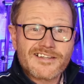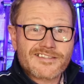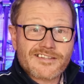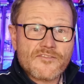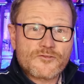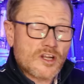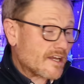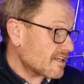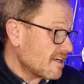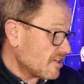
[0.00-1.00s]
Stuff
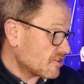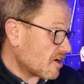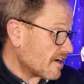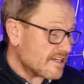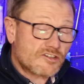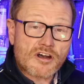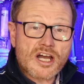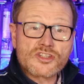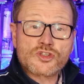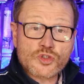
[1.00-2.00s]
like Tigra and